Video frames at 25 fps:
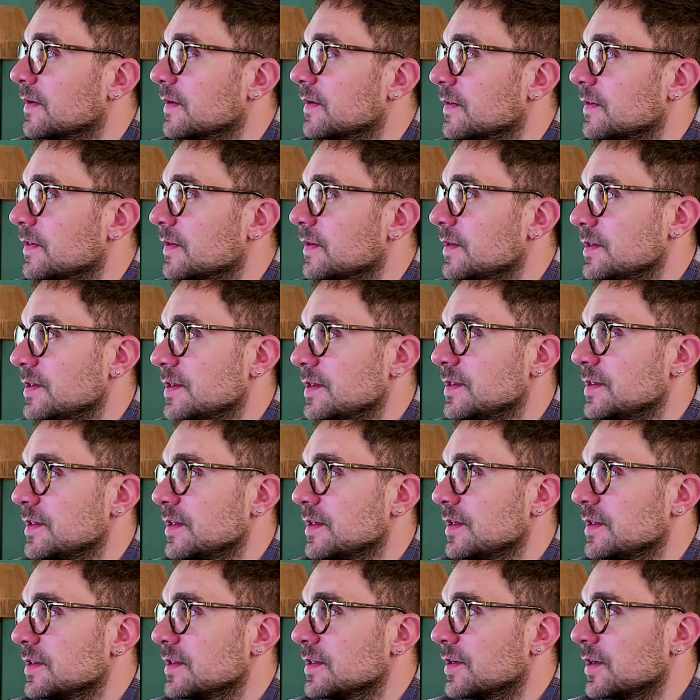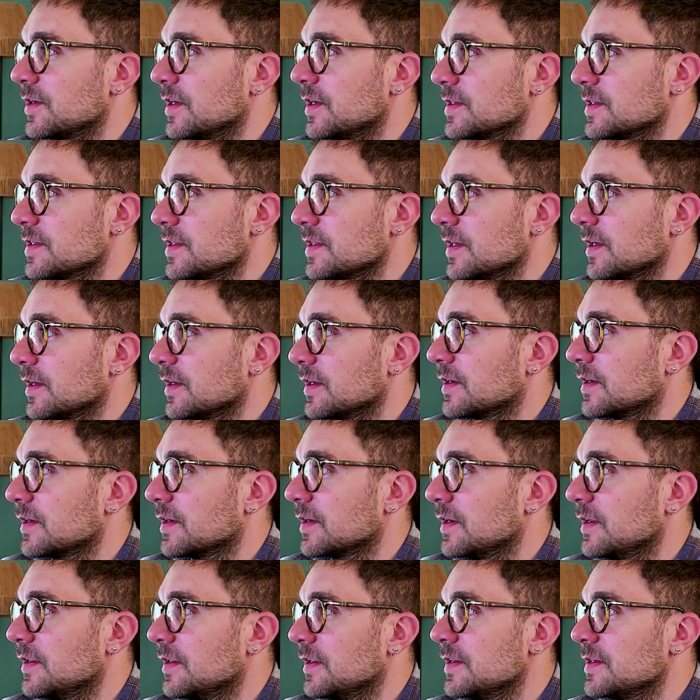This is interesting.
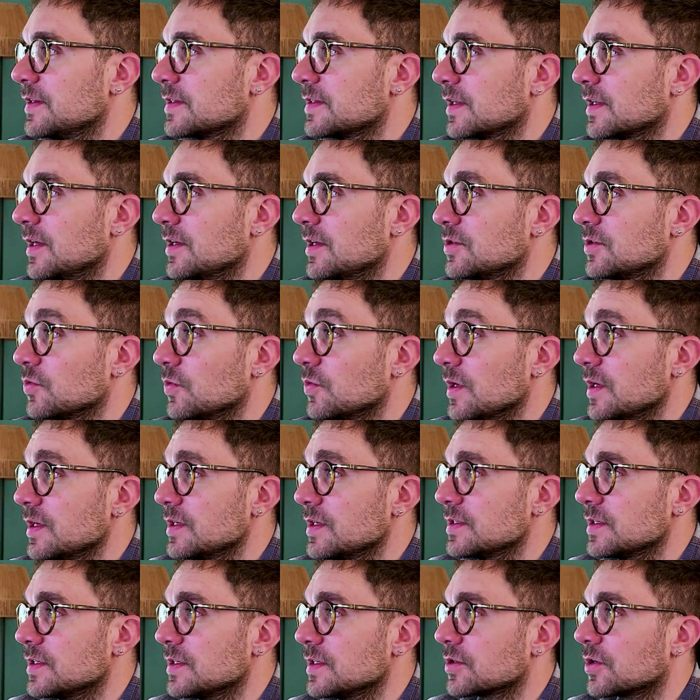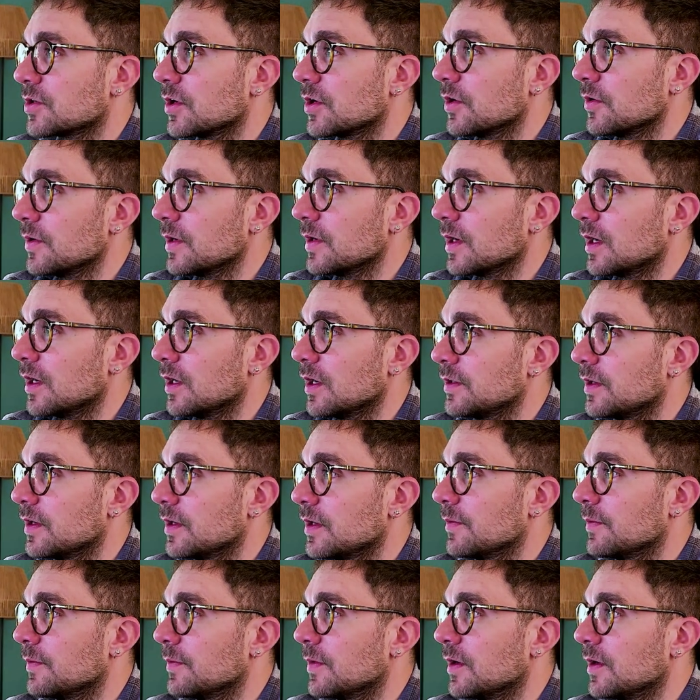In this case, Wix is growing a lot the
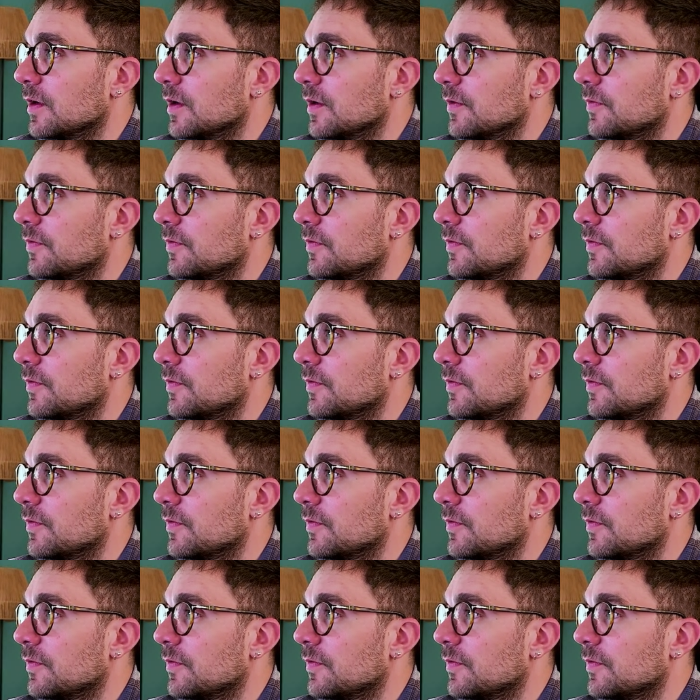number of